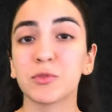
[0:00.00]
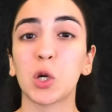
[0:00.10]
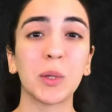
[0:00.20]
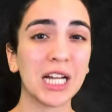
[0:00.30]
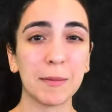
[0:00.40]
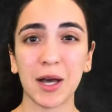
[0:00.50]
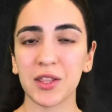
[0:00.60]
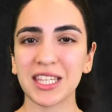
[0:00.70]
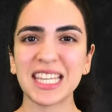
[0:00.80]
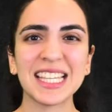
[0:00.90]
Don't worry
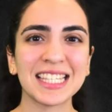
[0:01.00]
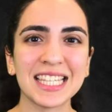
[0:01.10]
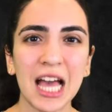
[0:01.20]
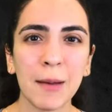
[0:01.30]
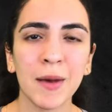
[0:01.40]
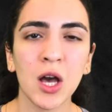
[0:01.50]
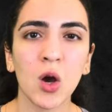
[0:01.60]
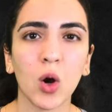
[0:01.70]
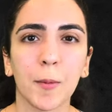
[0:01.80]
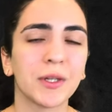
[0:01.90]
about the E C M
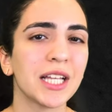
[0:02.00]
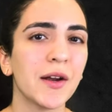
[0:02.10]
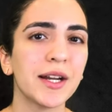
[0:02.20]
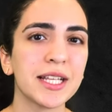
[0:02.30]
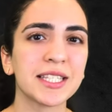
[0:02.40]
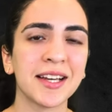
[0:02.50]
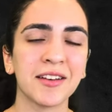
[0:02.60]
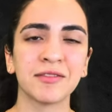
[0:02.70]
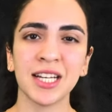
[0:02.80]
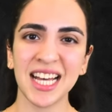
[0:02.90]
or polarity
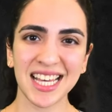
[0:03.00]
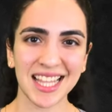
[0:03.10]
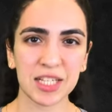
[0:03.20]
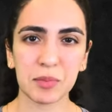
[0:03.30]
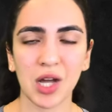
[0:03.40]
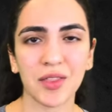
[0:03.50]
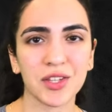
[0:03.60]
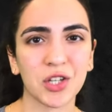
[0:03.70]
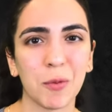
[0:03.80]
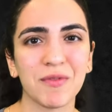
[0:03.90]
stuff, that's beyond the
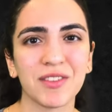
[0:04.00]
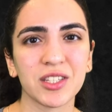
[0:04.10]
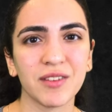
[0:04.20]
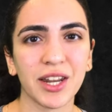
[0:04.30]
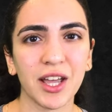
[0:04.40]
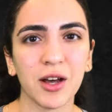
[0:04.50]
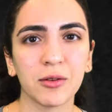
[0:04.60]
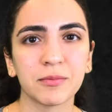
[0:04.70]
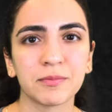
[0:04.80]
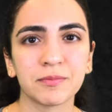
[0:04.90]
scope of this
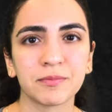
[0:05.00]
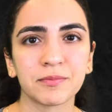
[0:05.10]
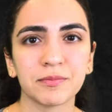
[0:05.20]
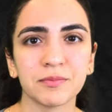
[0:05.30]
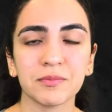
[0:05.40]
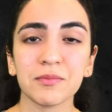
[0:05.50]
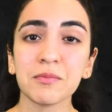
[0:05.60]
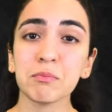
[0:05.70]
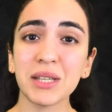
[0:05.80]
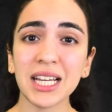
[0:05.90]
video.
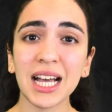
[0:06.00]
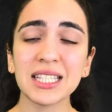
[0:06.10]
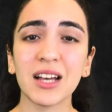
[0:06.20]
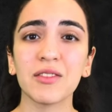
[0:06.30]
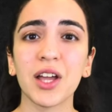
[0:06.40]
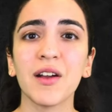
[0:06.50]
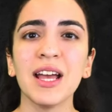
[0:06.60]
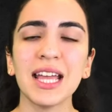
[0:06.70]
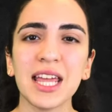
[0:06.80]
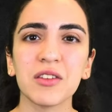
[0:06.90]
Because of their
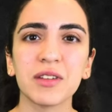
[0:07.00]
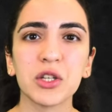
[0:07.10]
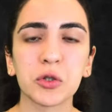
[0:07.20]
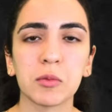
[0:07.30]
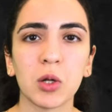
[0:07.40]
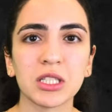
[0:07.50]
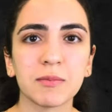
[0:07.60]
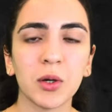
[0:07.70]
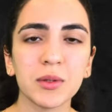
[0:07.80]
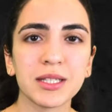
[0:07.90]
in vitro
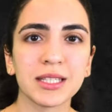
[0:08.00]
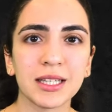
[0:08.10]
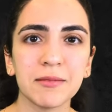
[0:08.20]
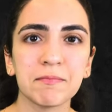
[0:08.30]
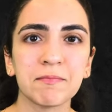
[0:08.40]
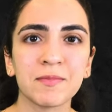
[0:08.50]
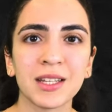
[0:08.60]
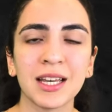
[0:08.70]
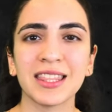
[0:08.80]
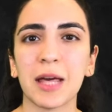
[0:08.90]
multipotency,
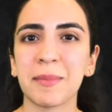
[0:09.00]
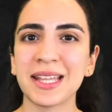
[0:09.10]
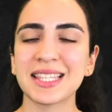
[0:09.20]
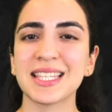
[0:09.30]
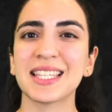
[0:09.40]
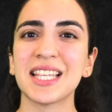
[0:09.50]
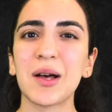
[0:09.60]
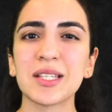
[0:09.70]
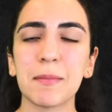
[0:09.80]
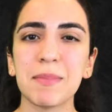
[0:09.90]
that means the
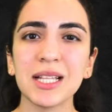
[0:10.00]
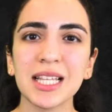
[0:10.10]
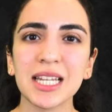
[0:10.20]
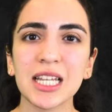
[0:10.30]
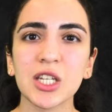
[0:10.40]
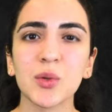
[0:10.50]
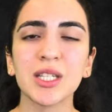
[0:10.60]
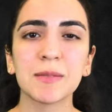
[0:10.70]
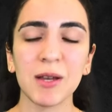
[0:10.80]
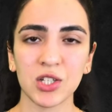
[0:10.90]
cell's ability to
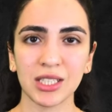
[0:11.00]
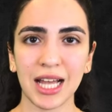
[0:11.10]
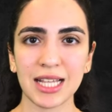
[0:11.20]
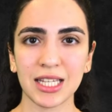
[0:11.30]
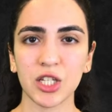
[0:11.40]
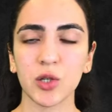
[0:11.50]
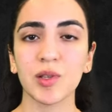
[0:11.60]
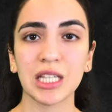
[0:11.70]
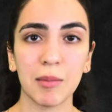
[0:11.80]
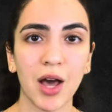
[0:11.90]
specialize into
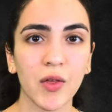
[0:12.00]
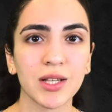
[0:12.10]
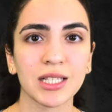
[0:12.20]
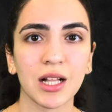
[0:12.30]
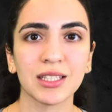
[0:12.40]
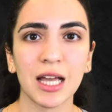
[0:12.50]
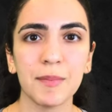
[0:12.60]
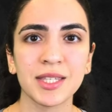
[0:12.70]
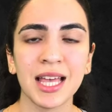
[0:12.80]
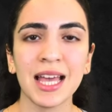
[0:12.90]
some other cell
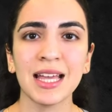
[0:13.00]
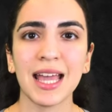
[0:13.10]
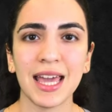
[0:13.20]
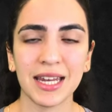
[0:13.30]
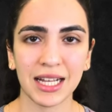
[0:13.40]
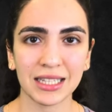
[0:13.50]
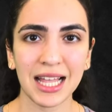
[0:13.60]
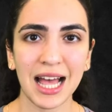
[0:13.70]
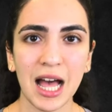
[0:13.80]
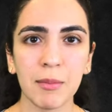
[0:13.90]
types in a
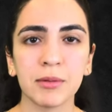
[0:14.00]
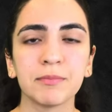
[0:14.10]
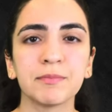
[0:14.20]
lab,